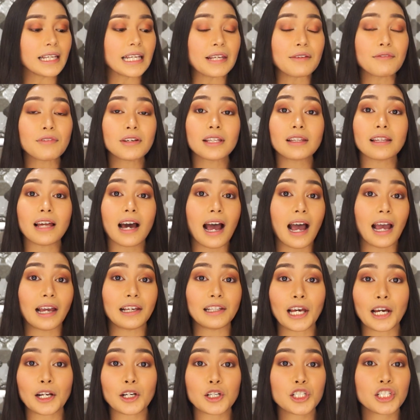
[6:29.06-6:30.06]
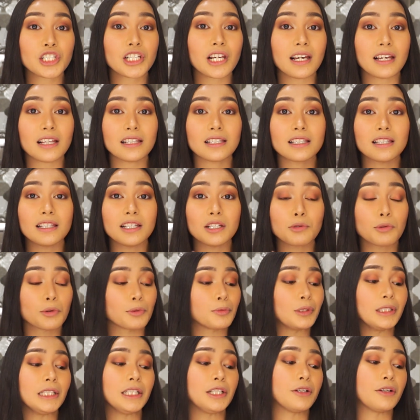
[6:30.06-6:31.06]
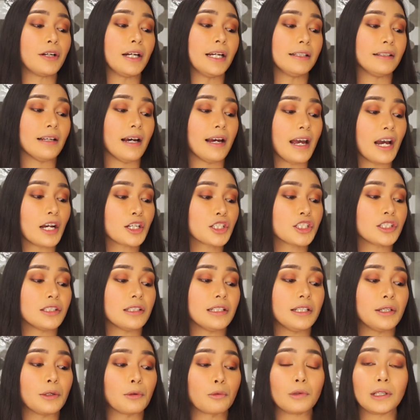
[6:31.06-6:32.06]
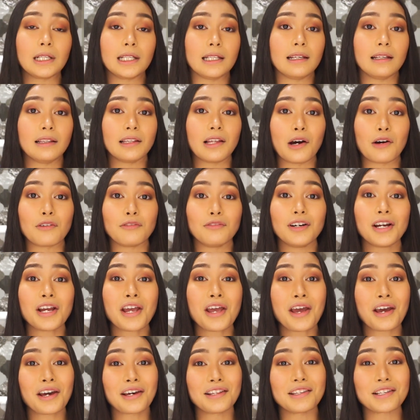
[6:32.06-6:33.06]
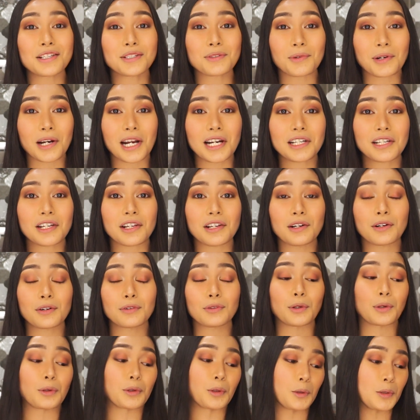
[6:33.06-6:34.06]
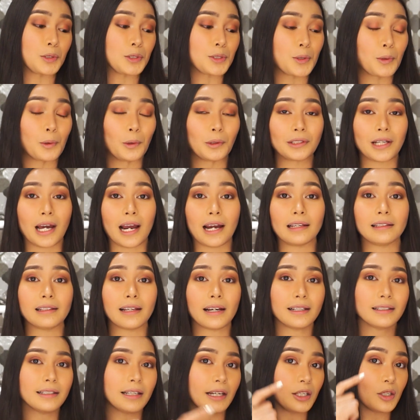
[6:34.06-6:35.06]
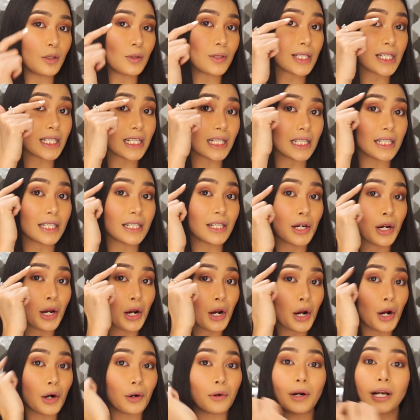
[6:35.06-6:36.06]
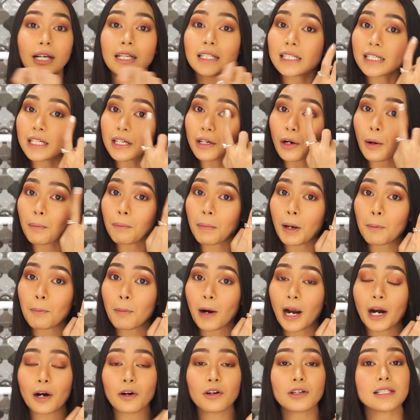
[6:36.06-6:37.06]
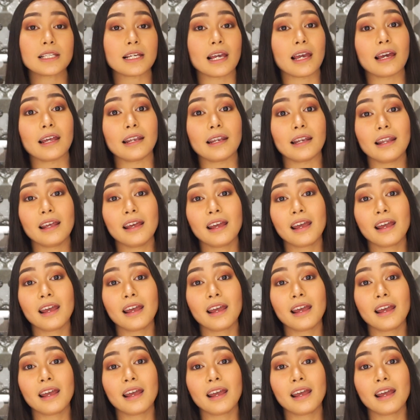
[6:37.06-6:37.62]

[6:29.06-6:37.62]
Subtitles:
Even the highlighter shades, these were really great. I actually really love this one right here, the rose gold highlight. I used it right here on my brows and